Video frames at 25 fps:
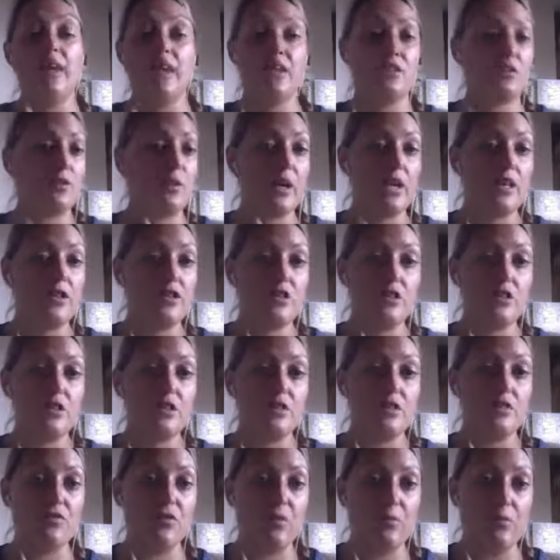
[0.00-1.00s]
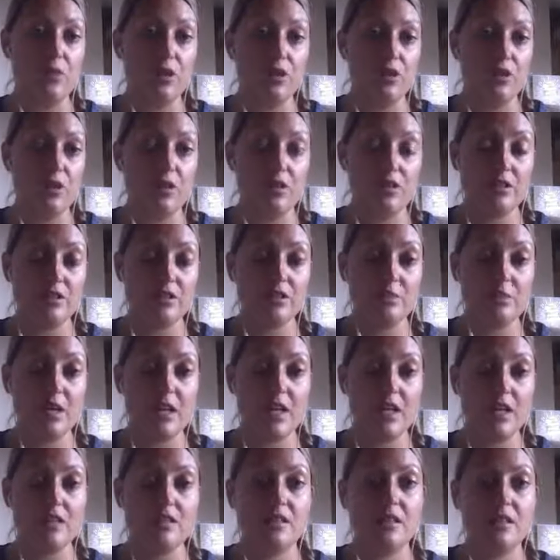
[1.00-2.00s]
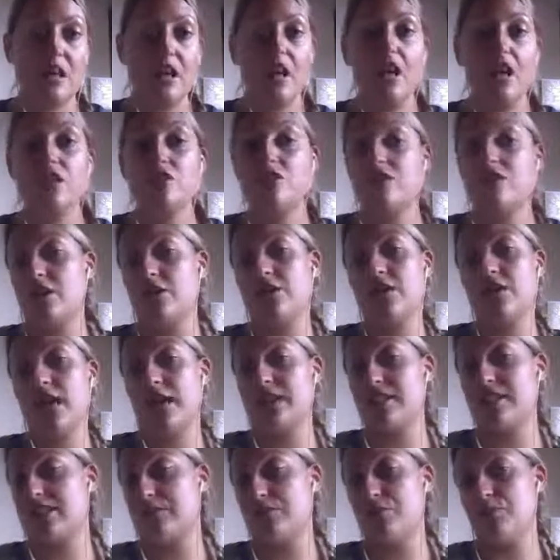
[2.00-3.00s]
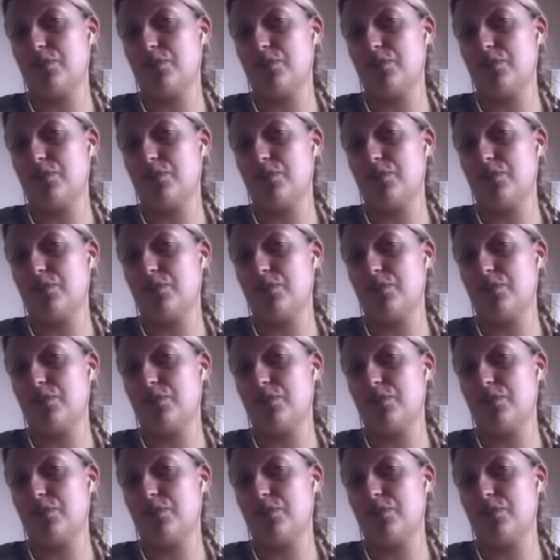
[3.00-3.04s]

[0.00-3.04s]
asked questions from your customers, showcasing